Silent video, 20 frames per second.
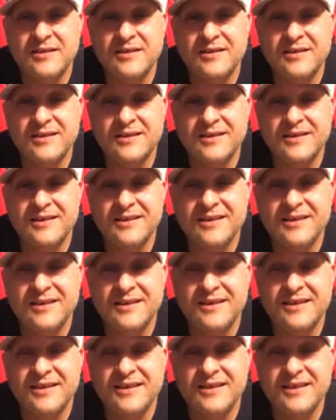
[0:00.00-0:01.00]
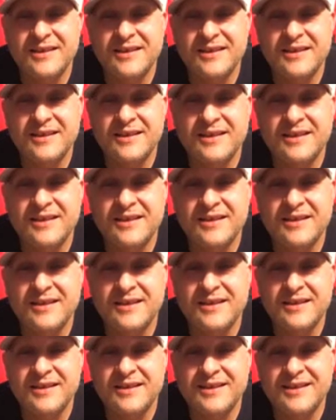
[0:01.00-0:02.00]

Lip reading: This person isn't speaking.